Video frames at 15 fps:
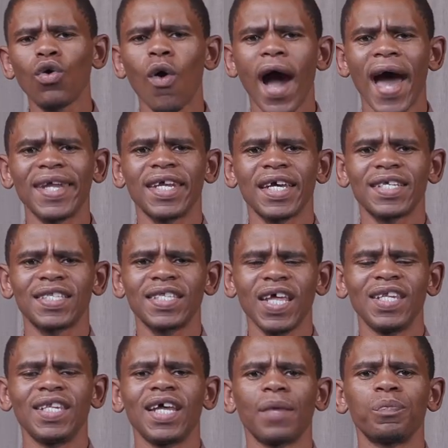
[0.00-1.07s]
go
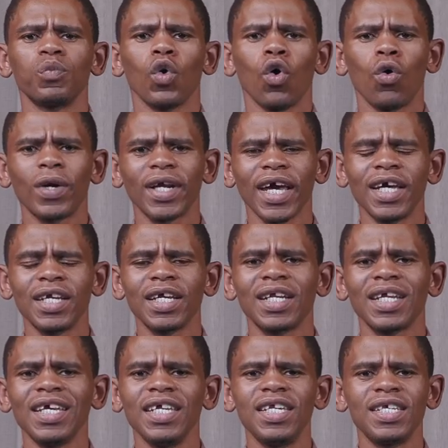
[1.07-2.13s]
understand gore
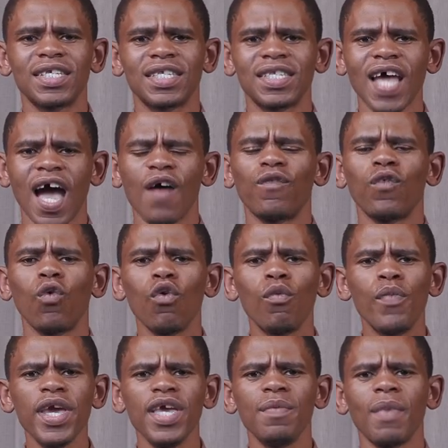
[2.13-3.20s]
here it is tough, go
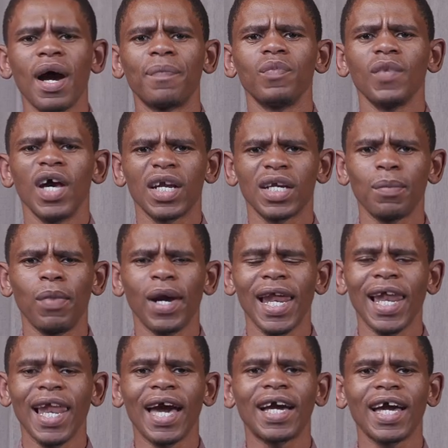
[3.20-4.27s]
boima re
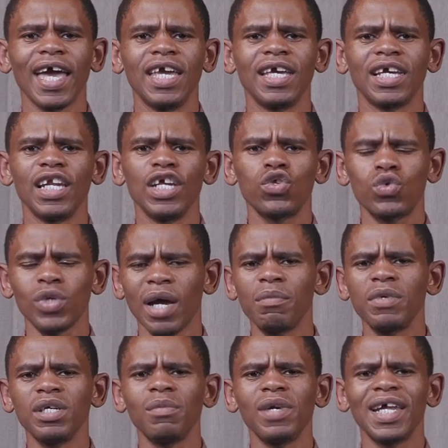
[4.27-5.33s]
bolela ka eng. Lentswe la
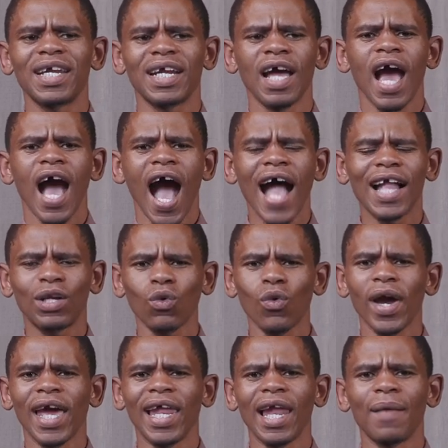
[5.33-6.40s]
Modimo le re a
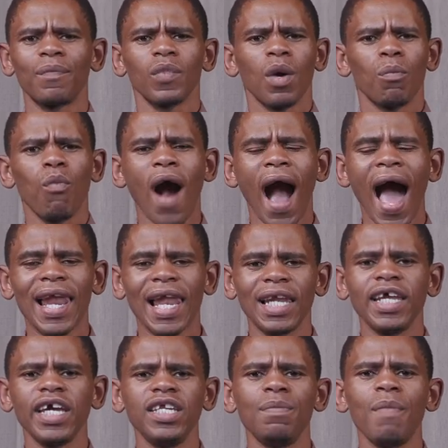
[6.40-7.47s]
tlogela bohala
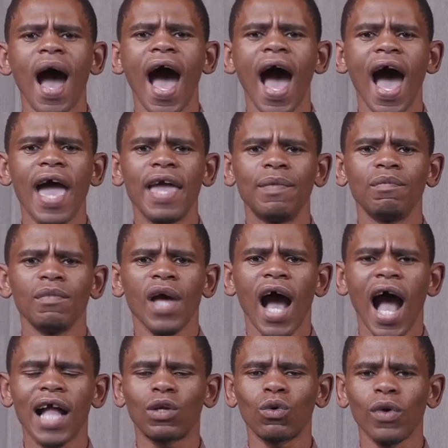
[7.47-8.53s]
le di bahae,
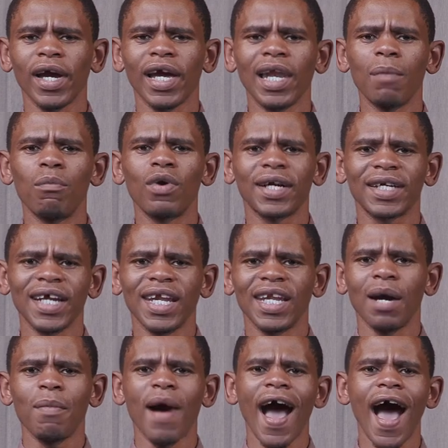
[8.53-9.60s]
a tlogela
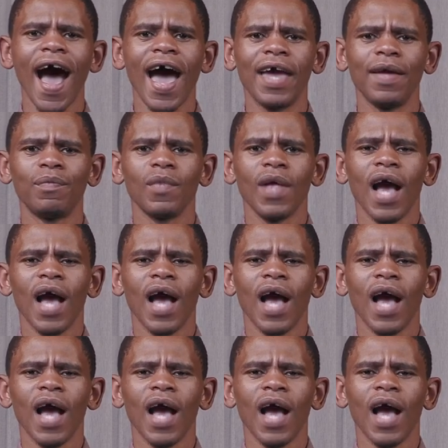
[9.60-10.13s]
borena bahae,